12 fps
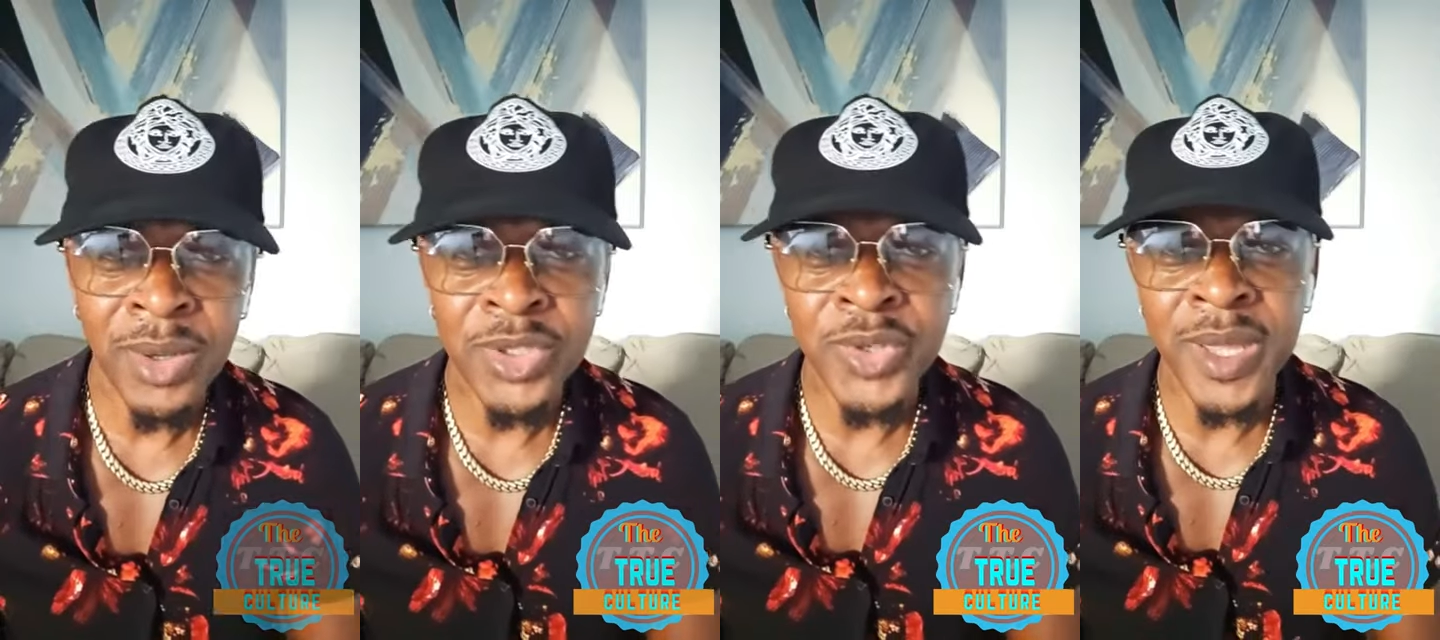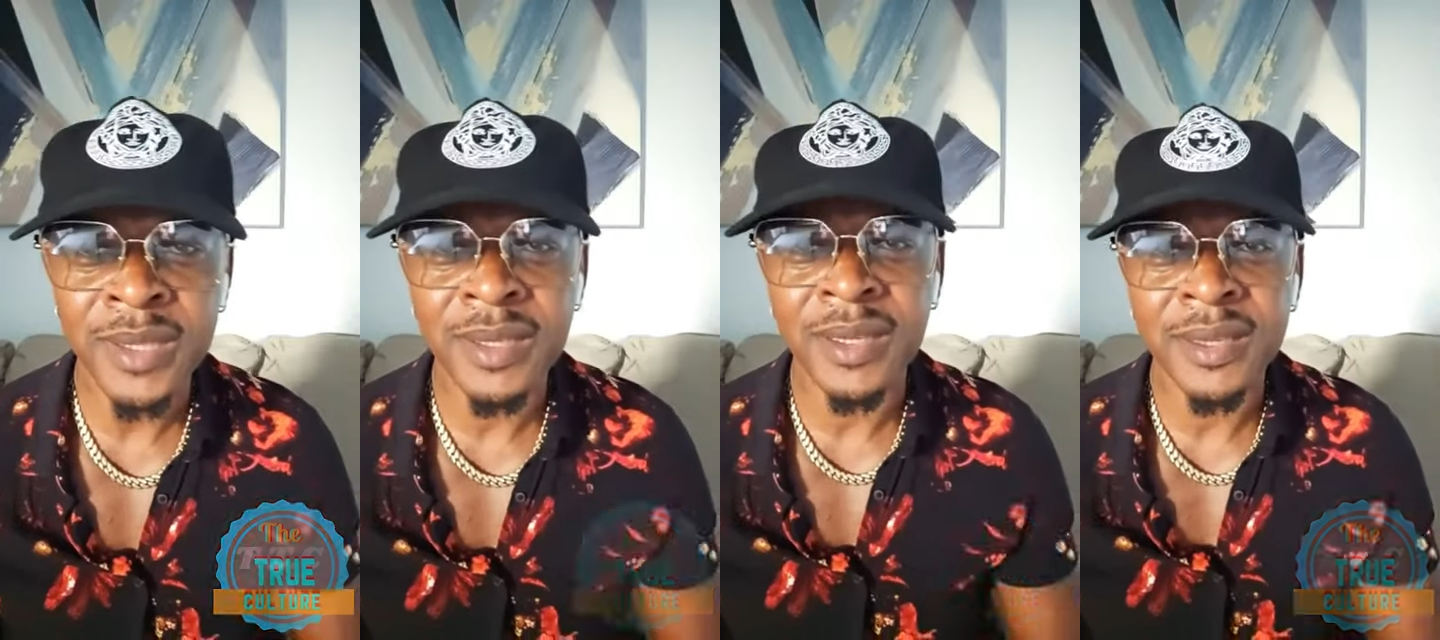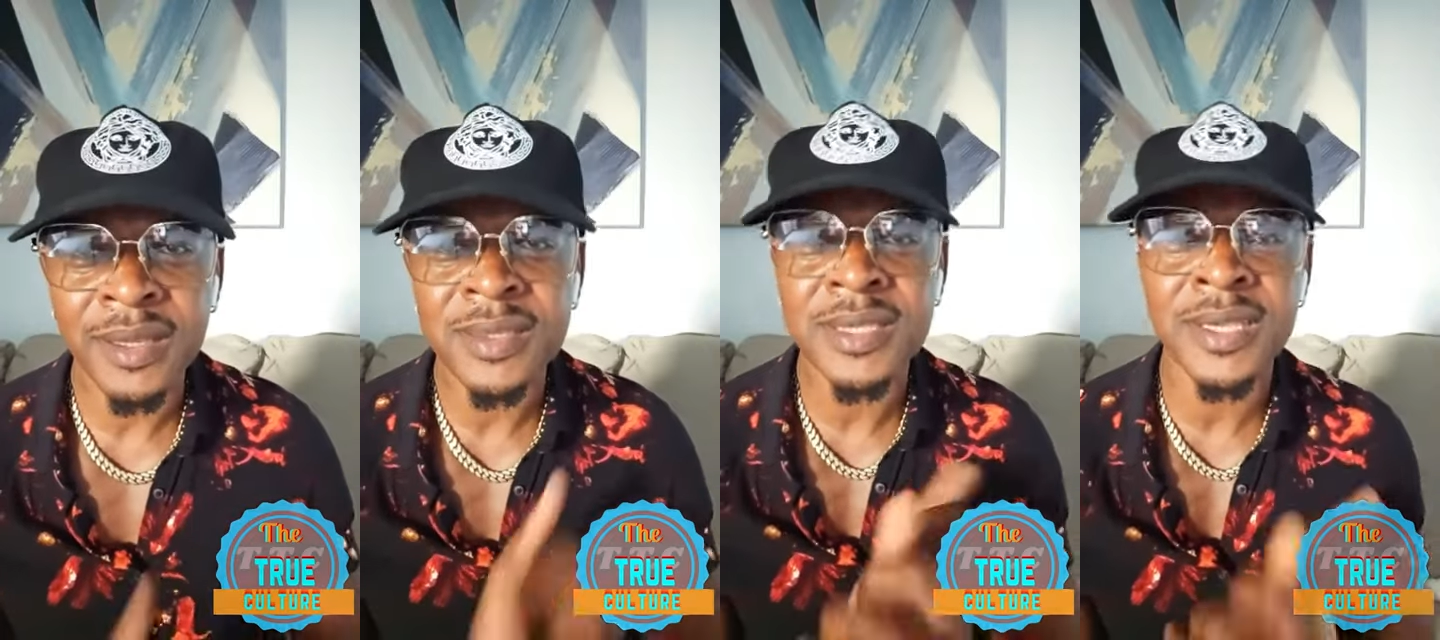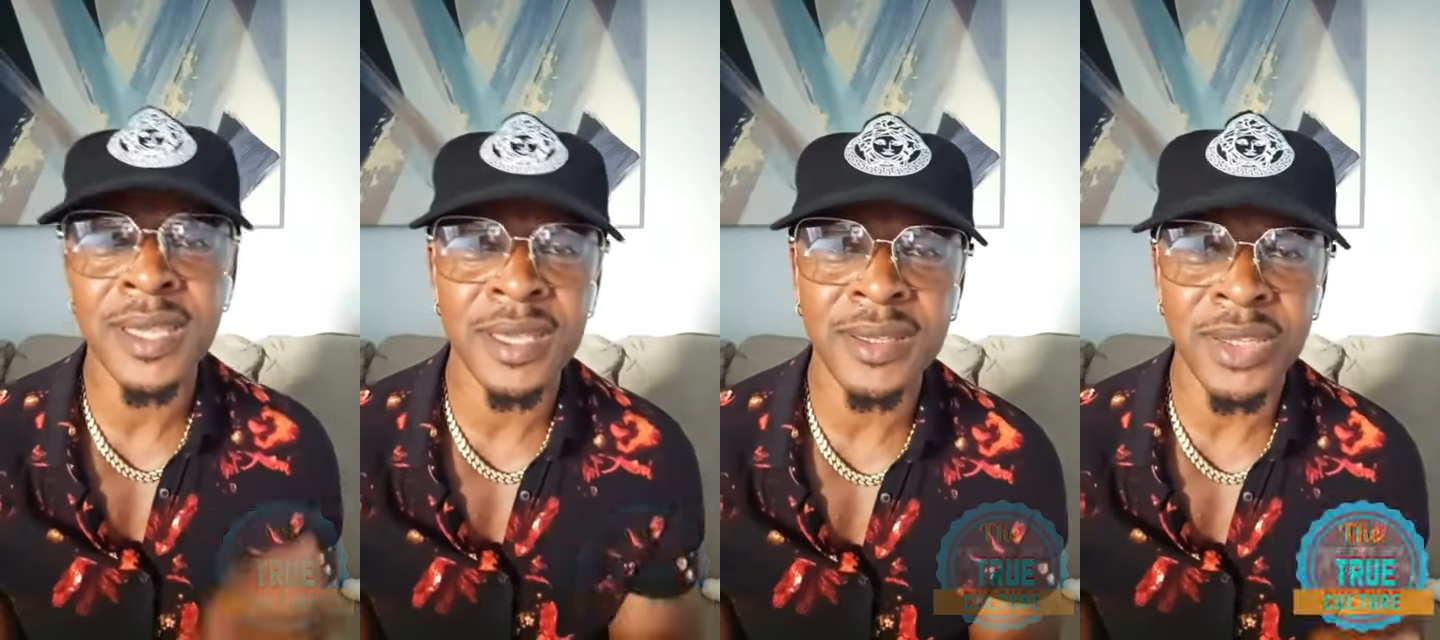trying to get their
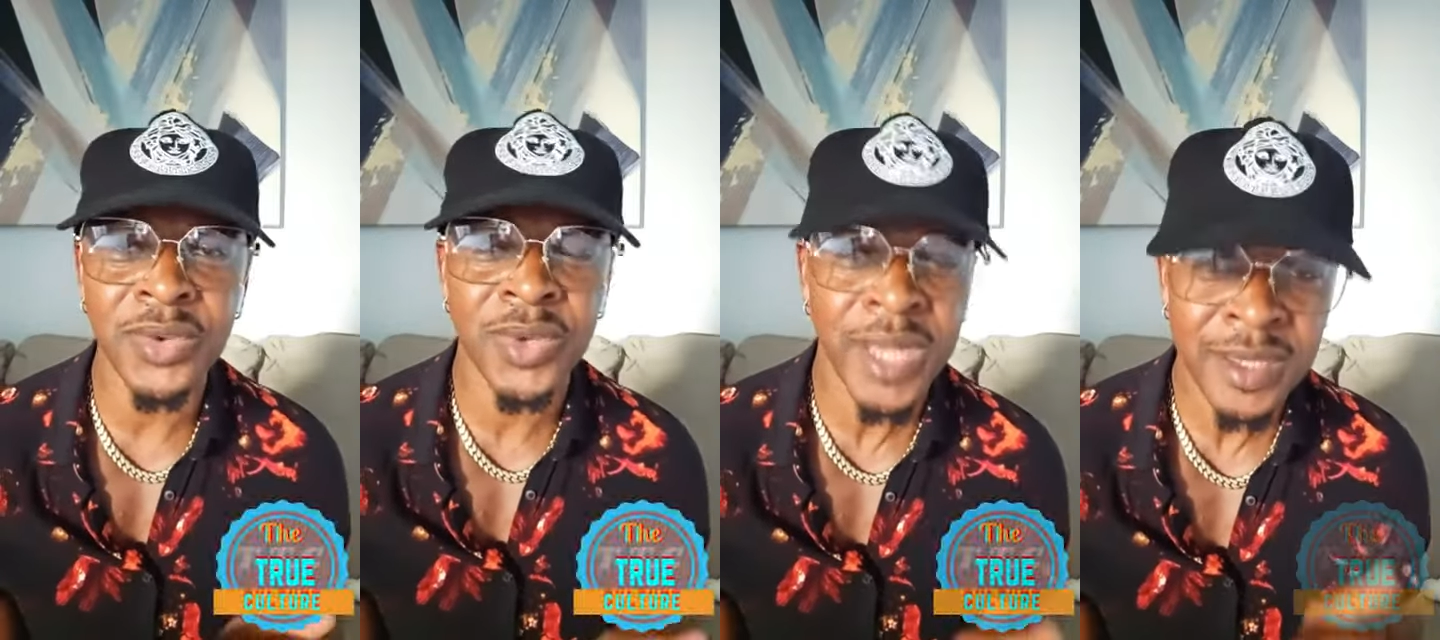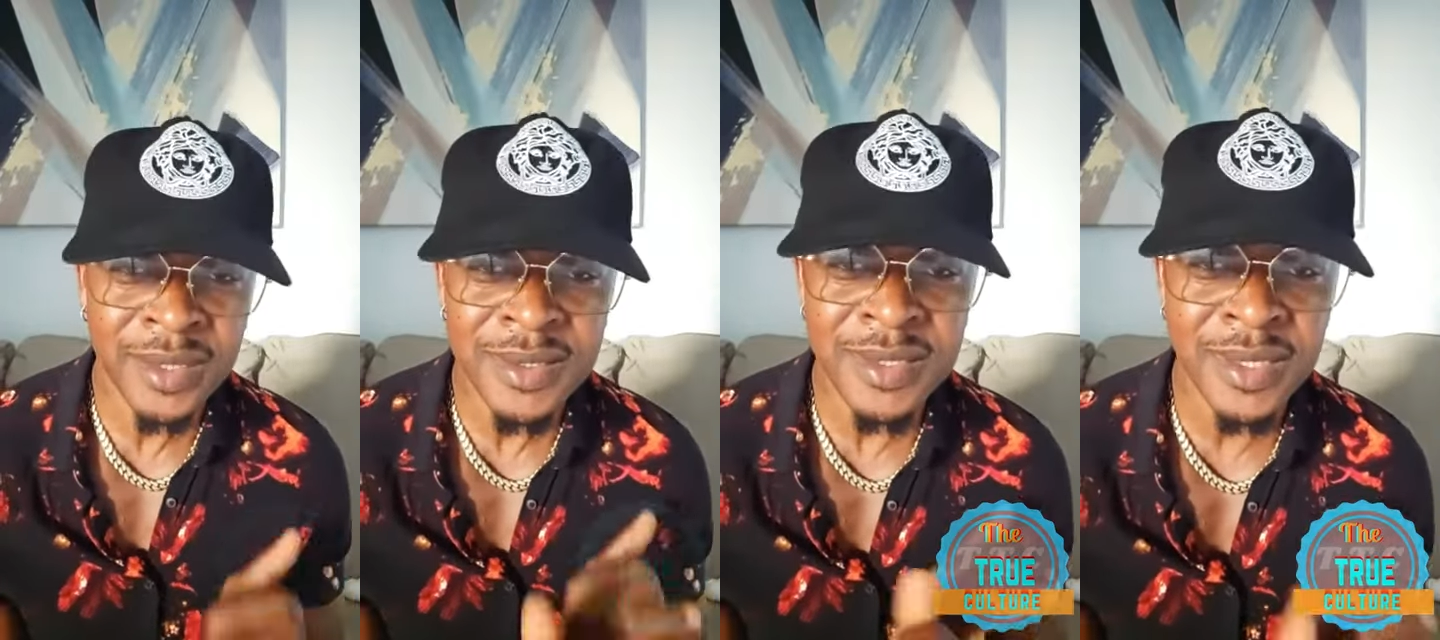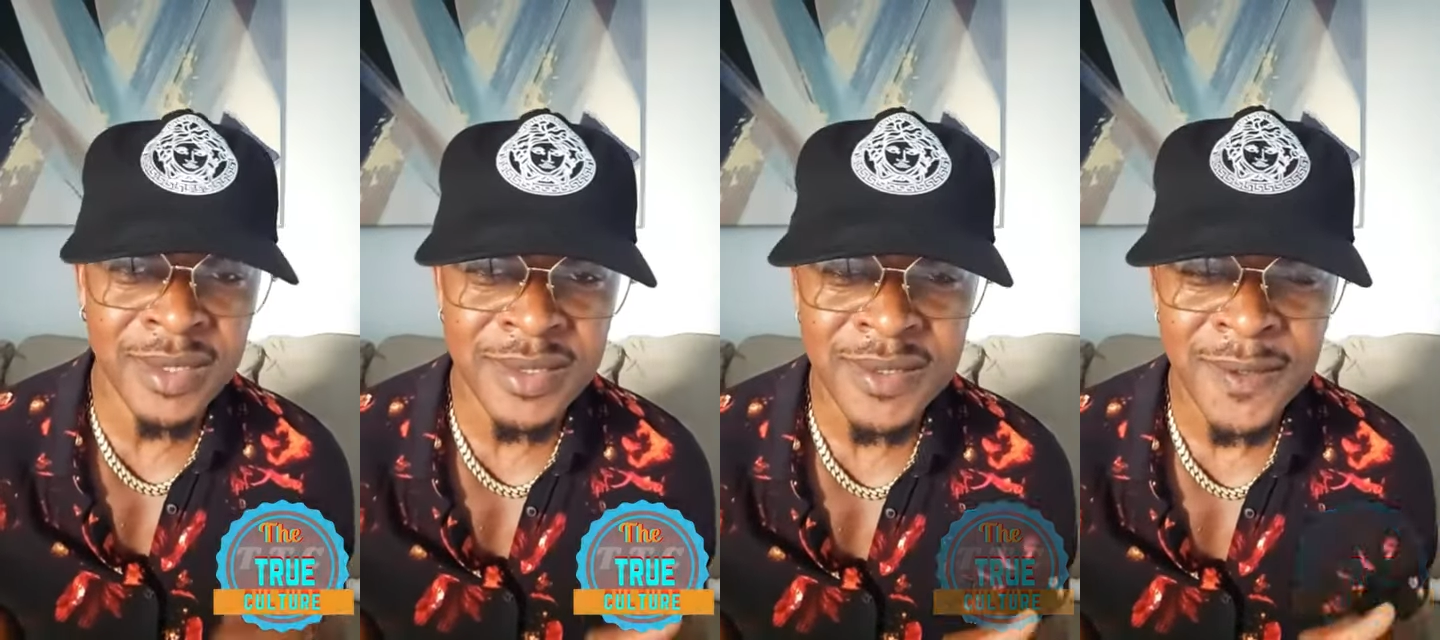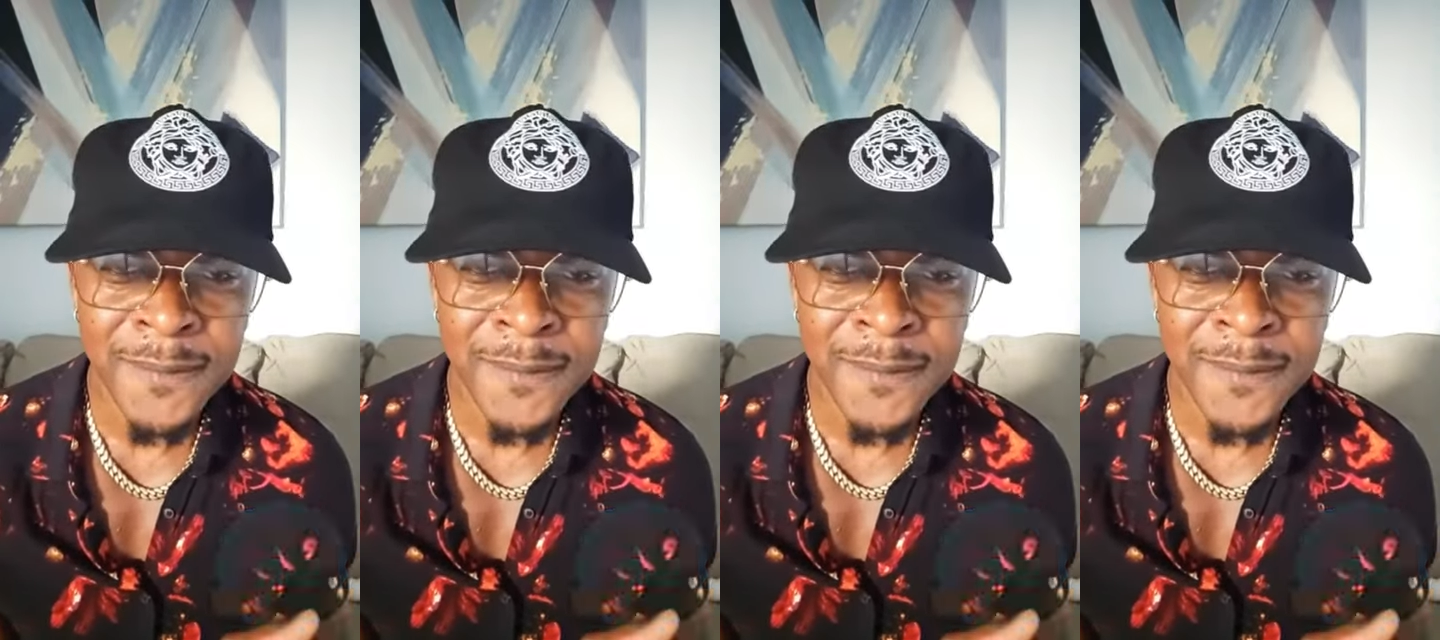stay in the United States.